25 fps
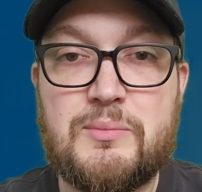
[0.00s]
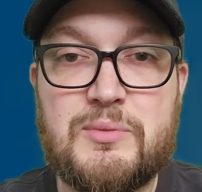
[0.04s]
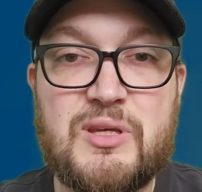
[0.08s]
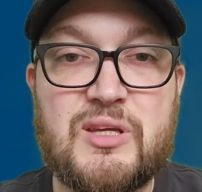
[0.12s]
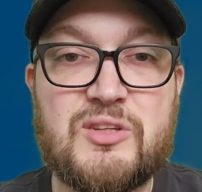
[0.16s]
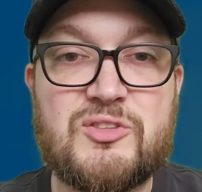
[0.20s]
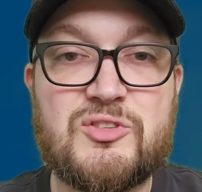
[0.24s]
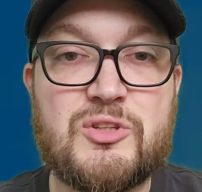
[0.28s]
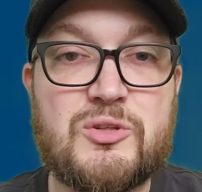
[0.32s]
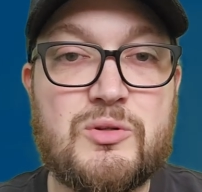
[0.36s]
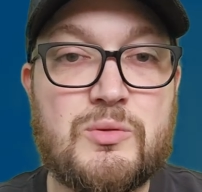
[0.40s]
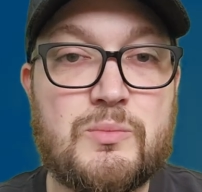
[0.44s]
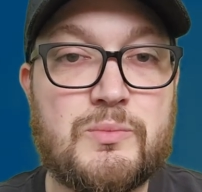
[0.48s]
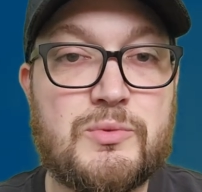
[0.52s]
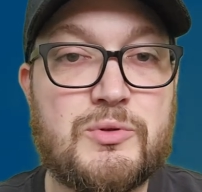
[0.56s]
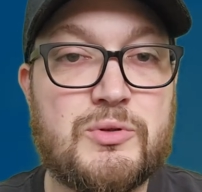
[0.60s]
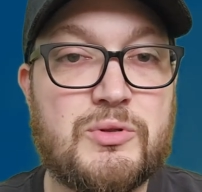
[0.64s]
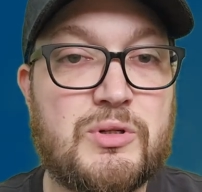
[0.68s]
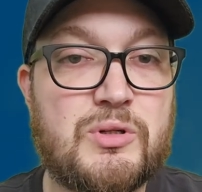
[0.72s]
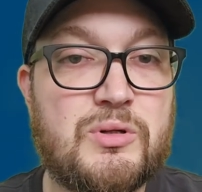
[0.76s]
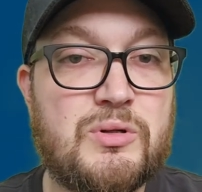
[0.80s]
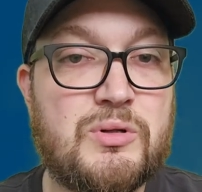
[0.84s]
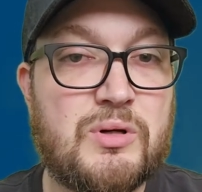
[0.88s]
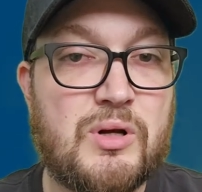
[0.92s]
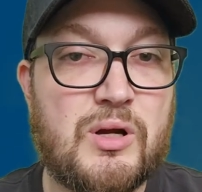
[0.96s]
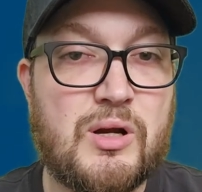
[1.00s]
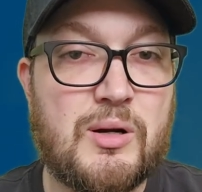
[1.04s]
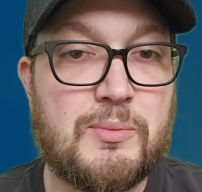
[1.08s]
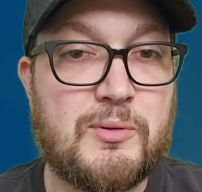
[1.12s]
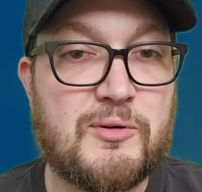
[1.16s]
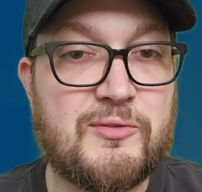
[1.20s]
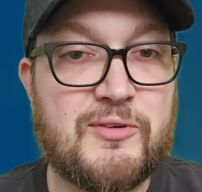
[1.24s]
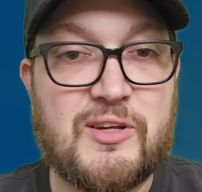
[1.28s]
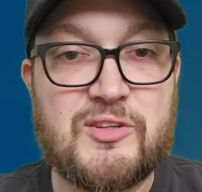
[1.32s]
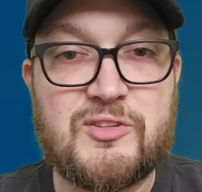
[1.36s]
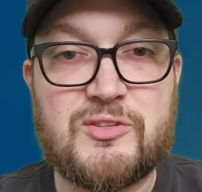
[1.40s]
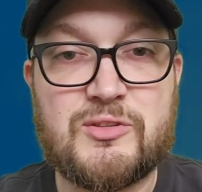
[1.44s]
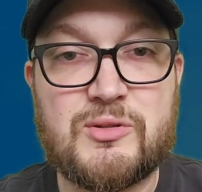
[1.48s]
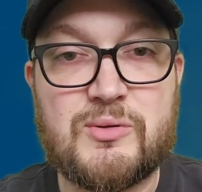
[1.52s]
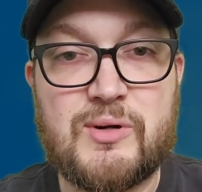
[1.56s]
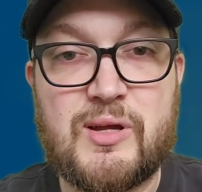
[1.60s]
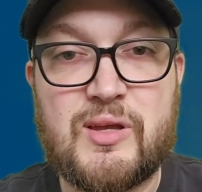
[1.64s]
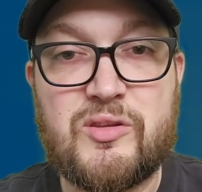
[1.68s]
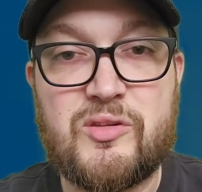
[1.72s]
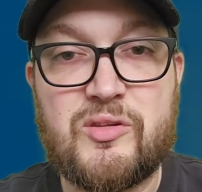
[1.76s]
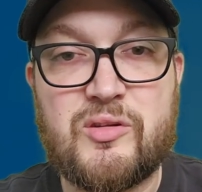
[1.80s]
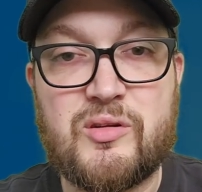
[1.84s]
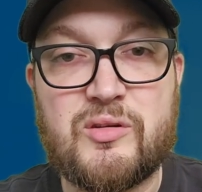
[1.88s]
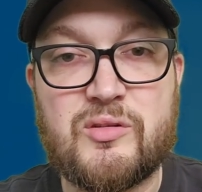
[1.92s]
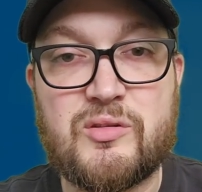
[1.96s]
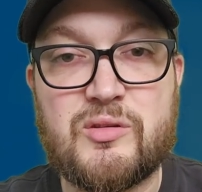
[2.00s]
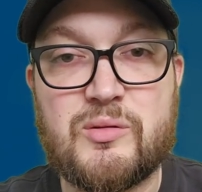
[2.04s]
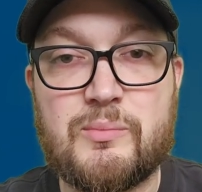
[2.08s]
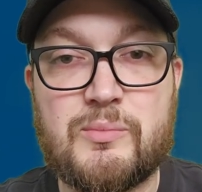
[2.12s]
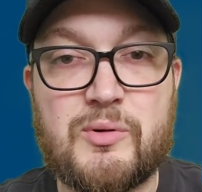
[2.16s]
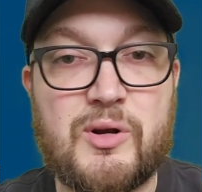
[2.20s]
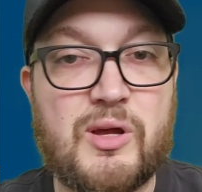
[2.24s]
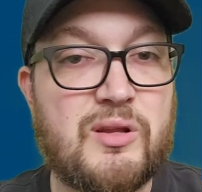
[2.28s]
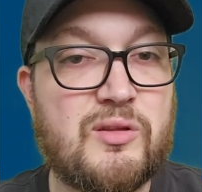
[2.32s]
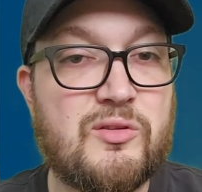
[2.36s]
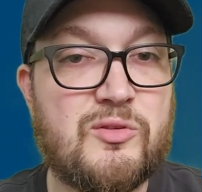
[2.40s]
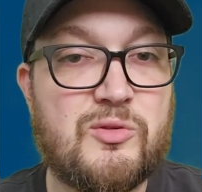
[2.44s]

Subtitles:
Pietro and Bruno are professional wrestlers brought